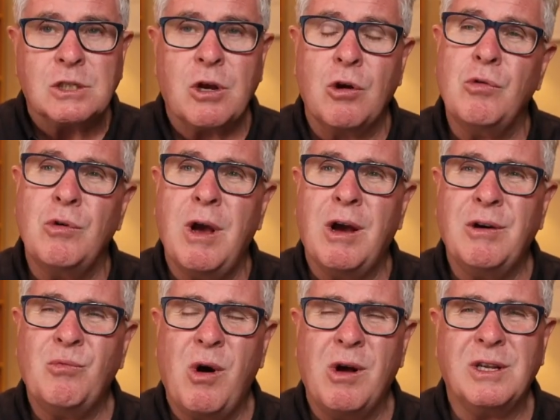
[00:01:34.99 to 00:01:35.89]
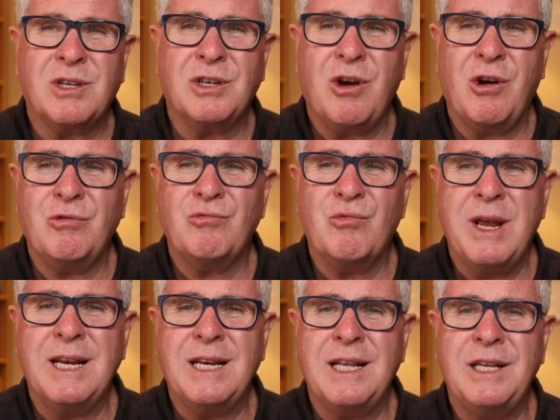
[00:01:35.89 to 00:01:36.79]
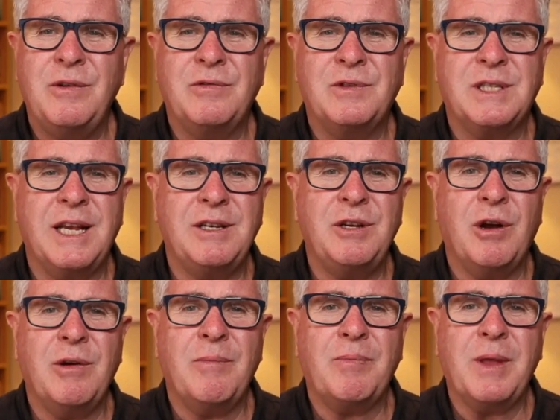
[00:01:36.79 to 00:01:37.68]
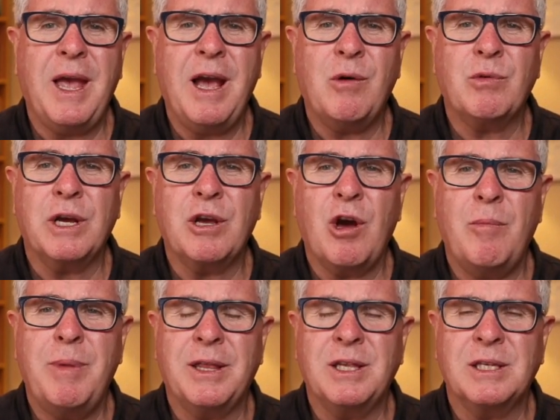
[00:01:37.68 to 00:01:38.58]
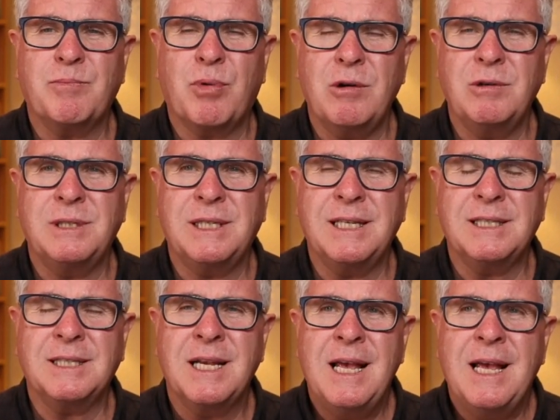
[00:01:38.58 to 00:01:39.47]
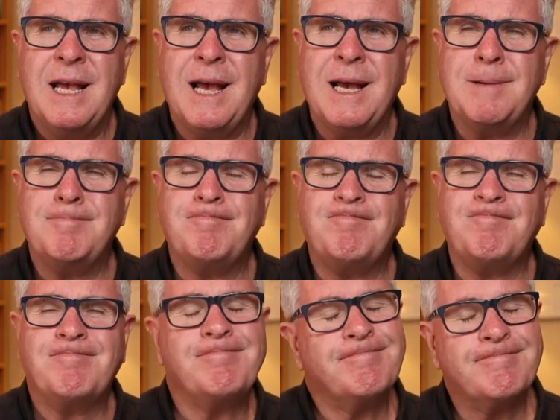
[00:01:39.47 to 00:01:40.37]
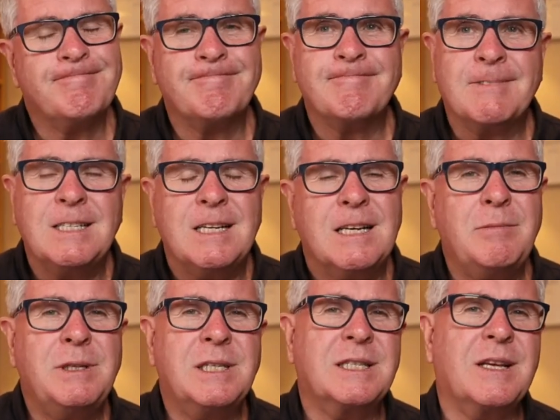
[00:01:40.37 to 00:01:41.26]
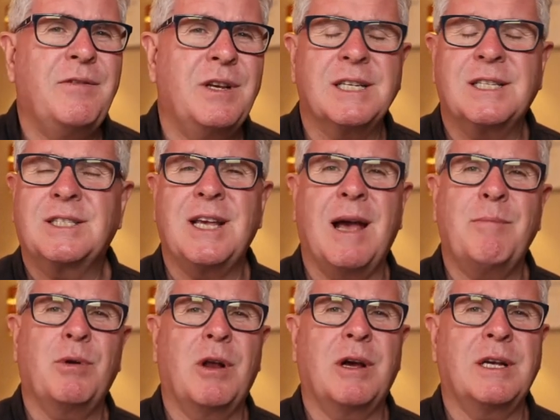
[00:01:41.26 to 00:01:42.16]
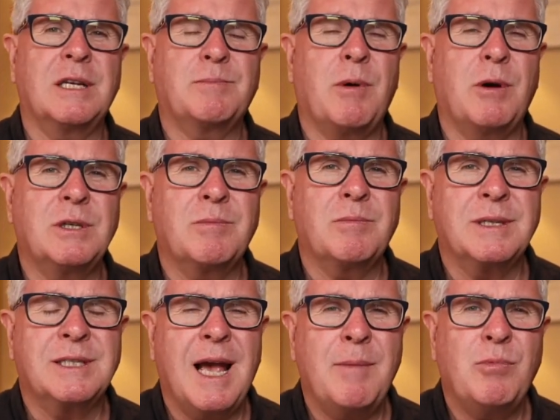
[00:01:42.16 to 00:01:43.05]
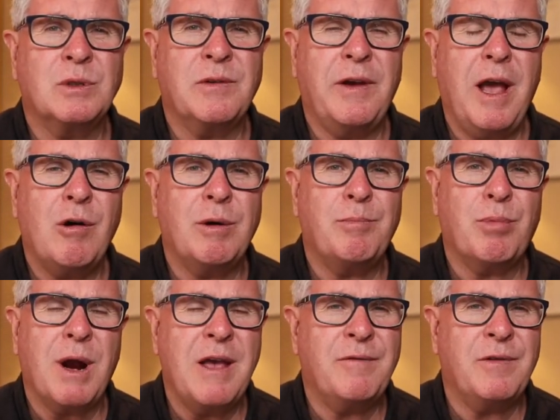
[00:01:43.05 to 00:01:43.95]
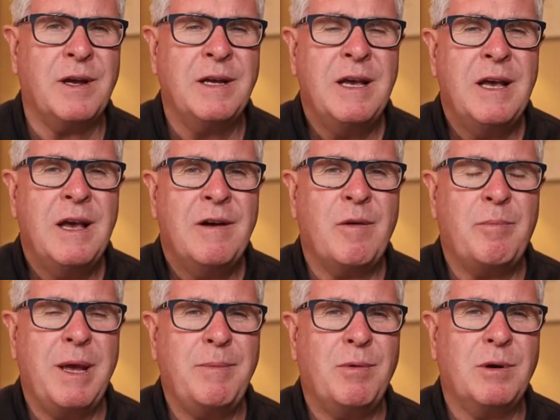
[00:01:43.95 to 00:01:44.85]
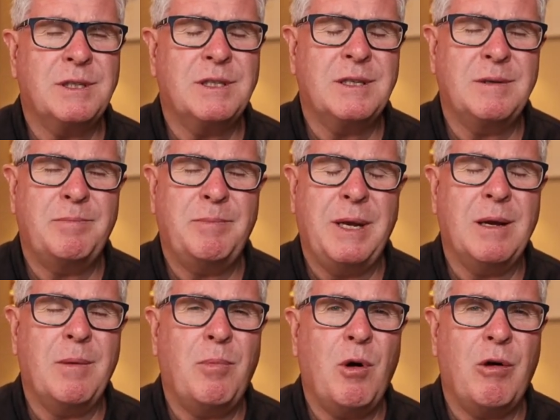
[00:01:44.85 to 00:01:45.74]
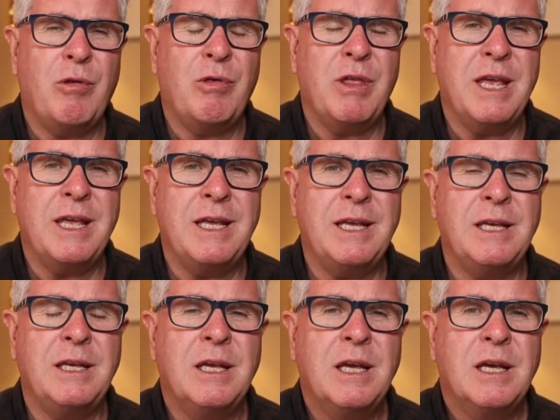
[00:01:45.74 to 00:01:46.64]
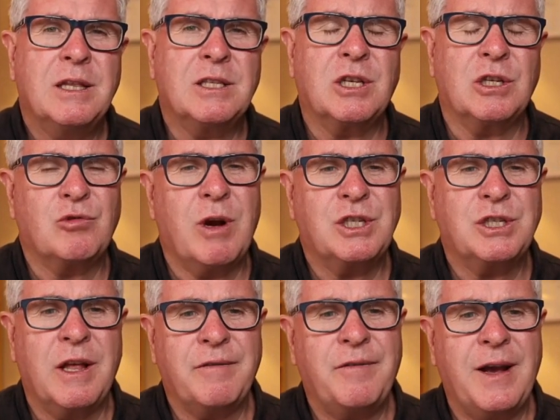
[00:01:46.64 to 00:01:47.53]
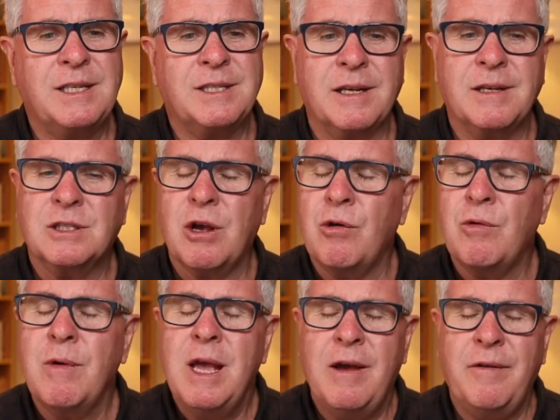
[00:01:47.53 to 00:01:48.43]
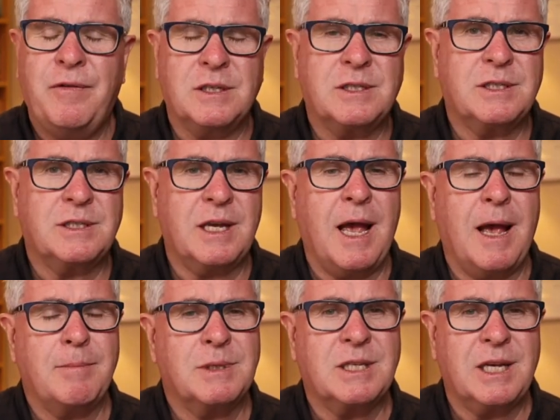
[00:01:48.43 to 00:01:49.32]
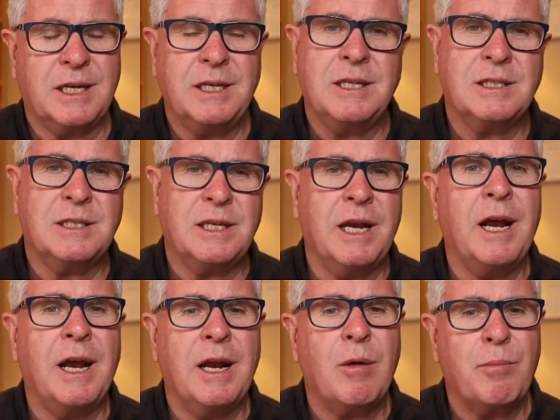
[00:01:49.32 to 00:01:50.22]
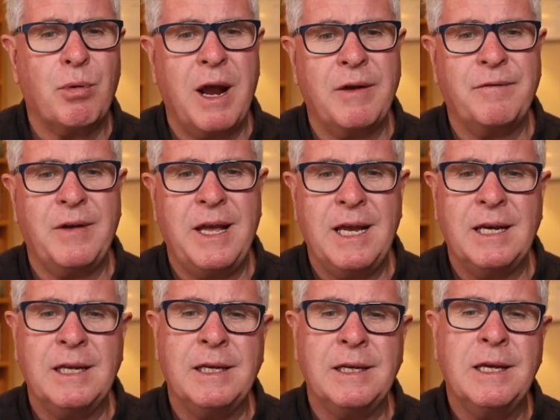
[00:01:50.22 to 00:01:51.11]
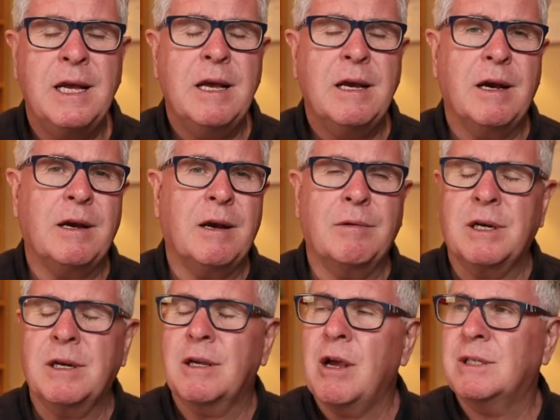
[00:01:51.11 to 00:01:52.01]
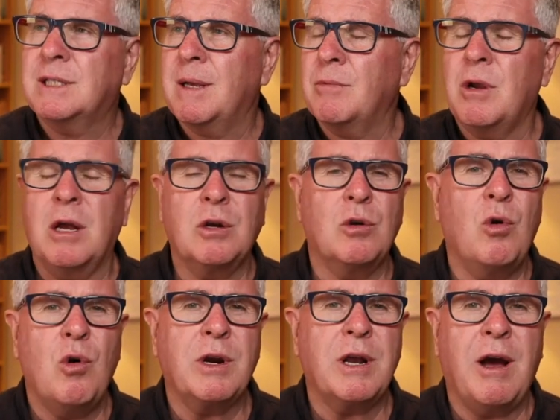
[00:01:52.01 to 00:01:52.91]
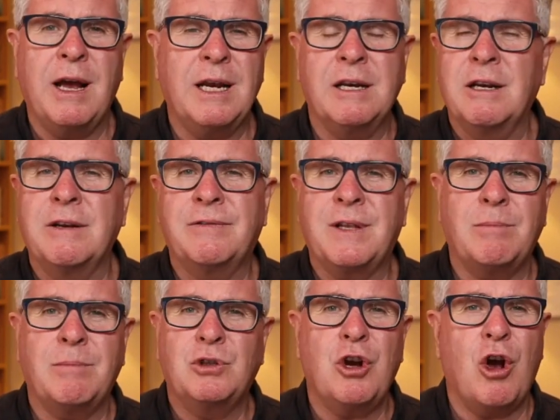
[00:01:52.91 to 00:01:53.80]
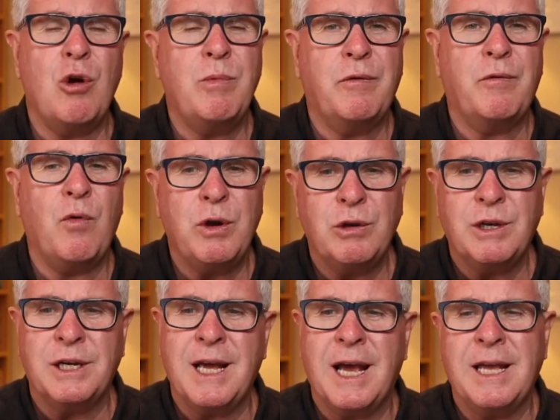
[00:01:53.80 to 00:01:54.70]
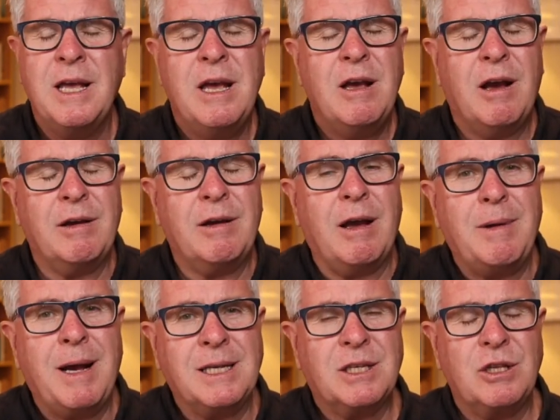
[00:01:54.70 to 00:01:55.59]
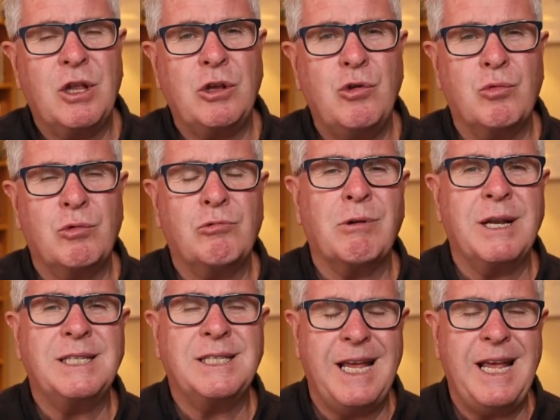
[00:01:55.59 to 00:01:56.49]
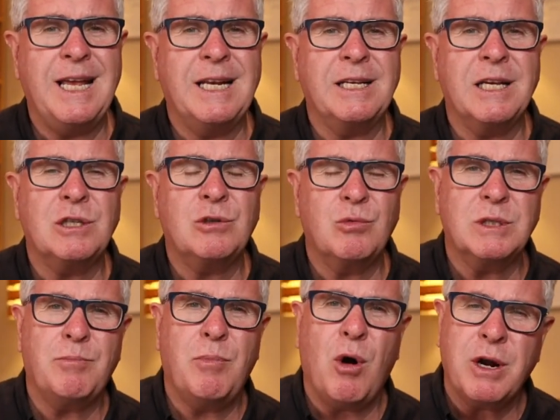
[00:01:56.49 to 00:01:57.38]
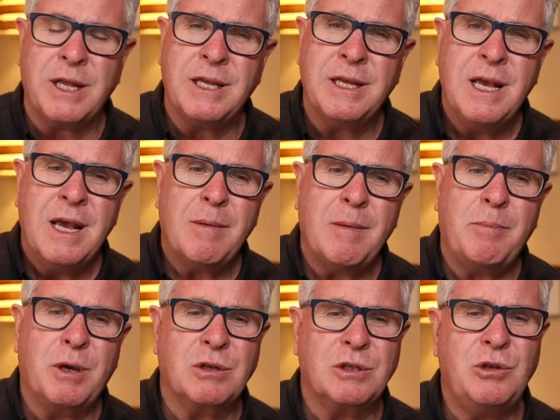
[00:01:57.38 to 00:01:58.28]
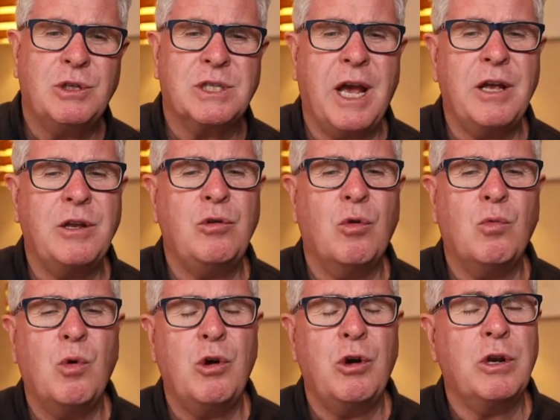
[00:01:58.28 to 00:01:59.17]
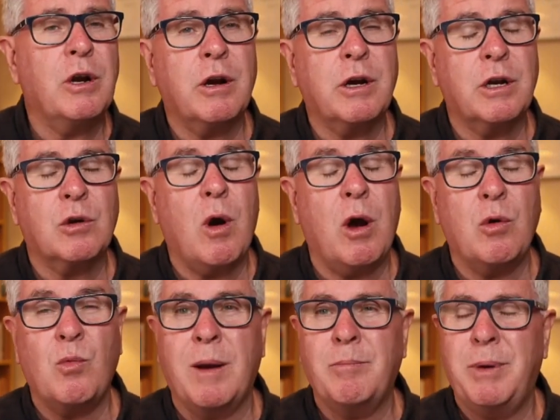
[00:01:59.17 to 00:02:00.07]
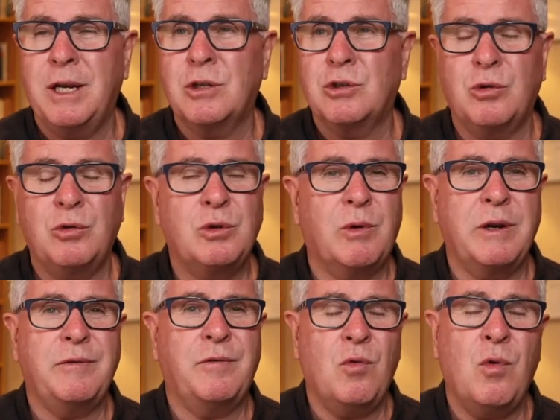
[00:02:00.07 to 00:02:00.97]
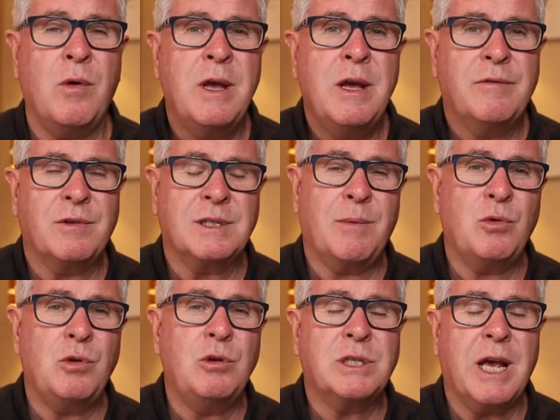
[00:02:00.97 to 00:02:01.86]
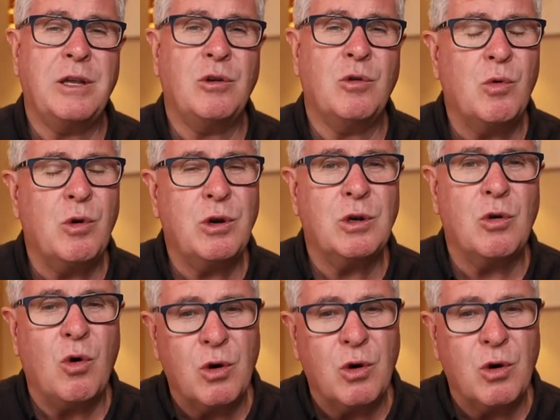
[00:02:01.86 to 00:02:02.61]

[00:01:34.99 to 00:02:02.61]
whilst I don't really, you've said, you know, how would I go about this process? Let me just give you an example. I suppose some examples of how I pray for people, depending upon the situation they're facing. So if it's sickness and I'm praying for healing, I'm going to go something like, Lord, I lift up Job before you today. I'm asking that you would release healing into his body, because you say in your word, and I'm going to quote 1 Peter 2:24, for example, you say in your word,